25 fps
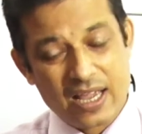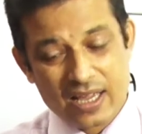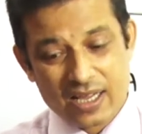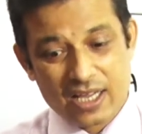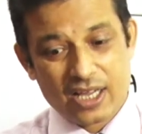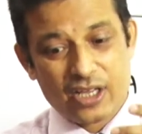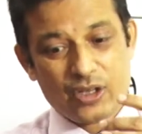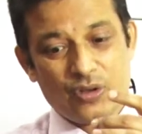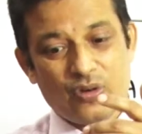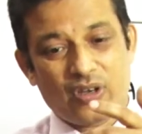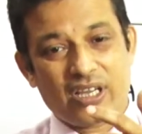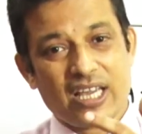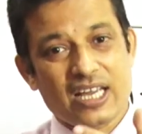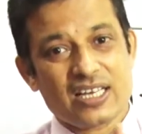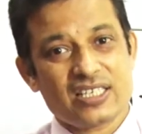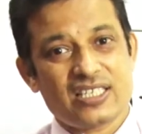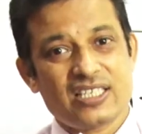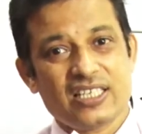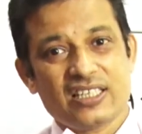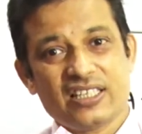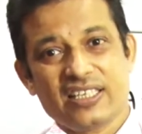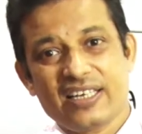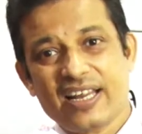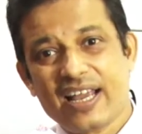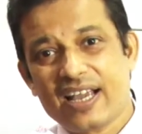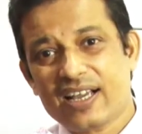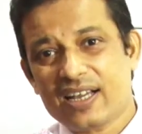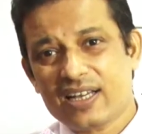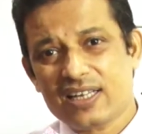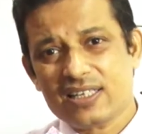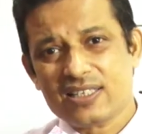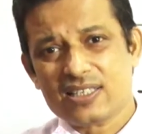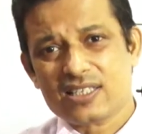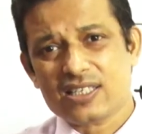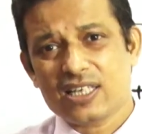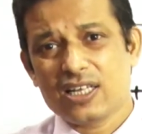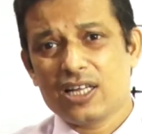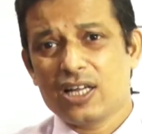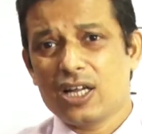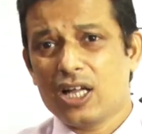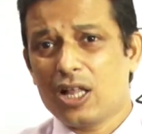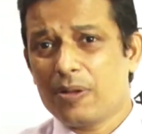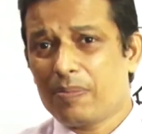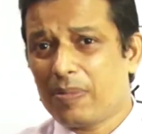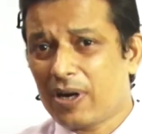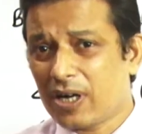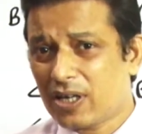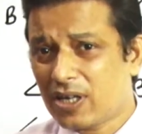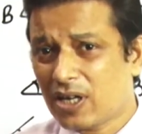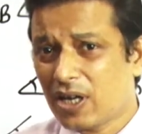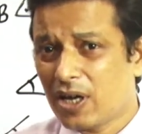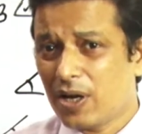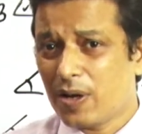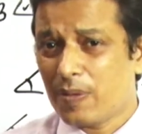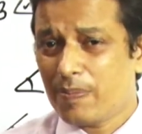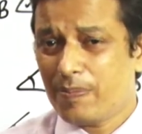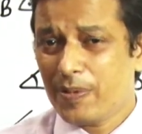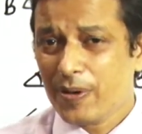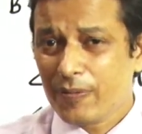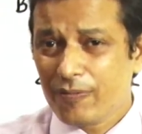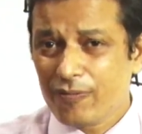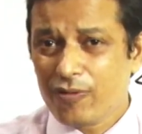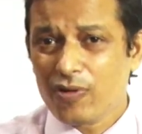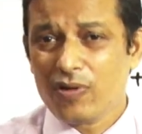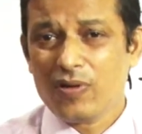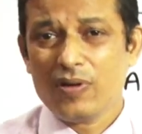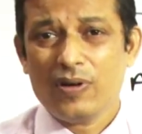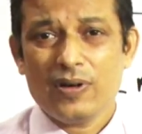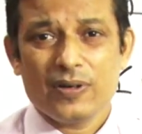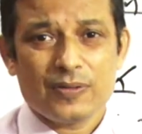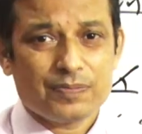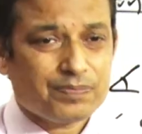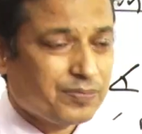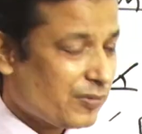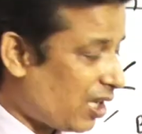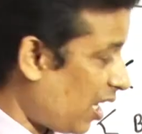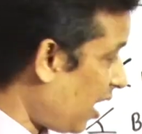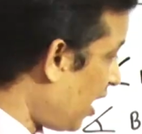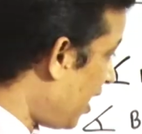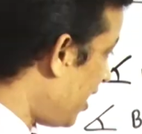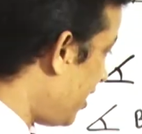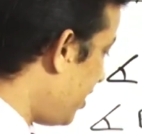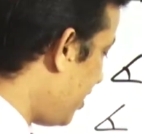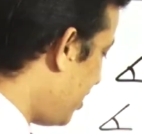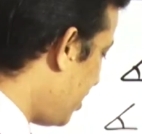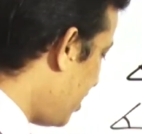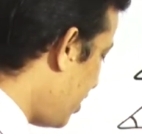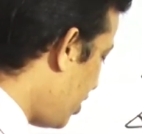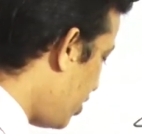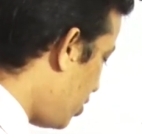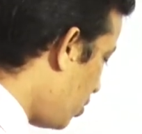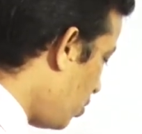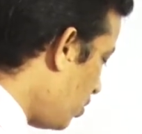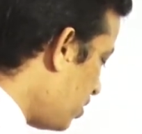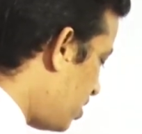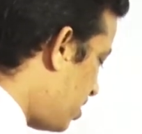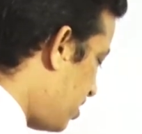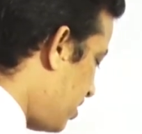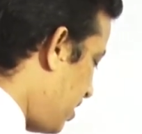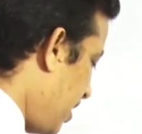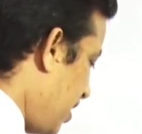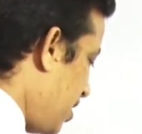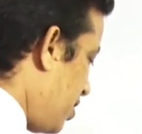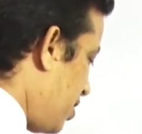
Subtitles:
You can see 3 angles, but before I use this